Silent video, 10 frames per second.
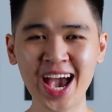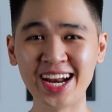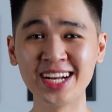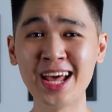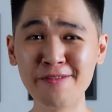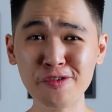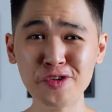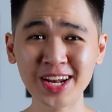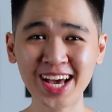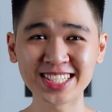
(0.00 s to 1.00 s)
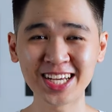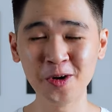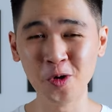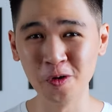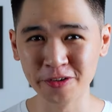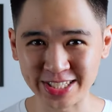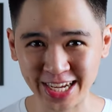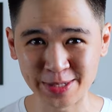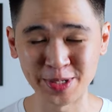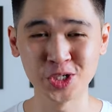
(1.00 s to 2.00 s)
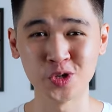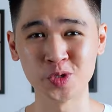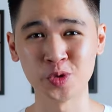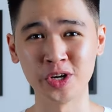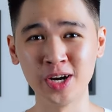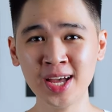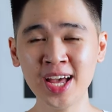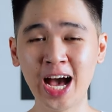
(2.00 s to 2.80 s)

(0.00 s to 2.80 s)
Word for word: and I never realized how oversized my shorts were.